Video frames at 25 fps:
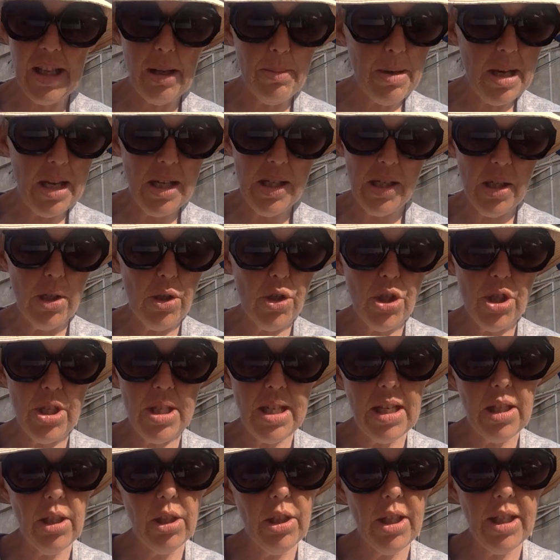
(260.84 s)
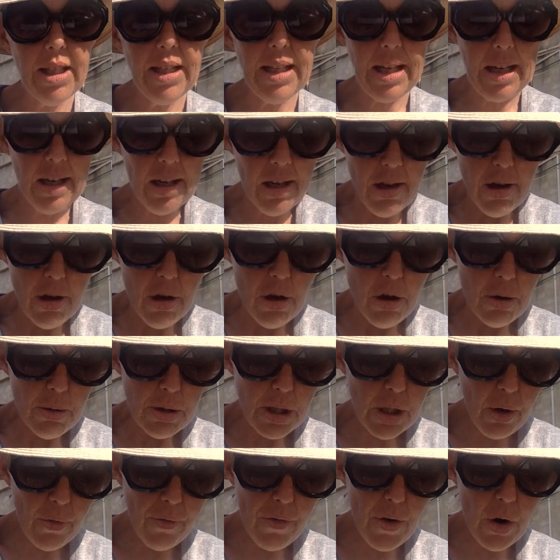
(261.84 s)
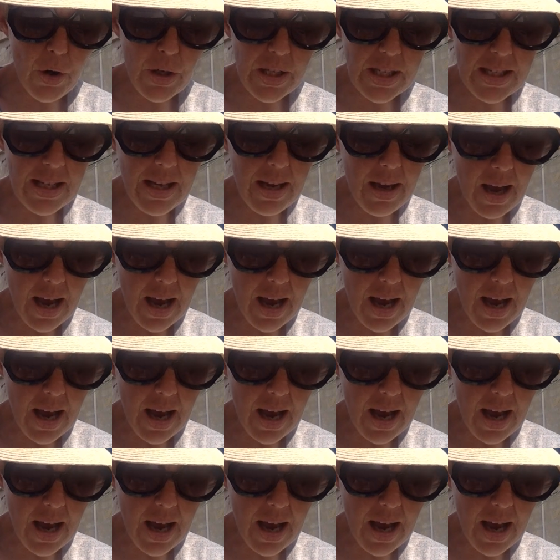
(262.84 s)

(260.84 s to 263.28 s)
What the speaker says: amazing. You should take a look at it. So, folks,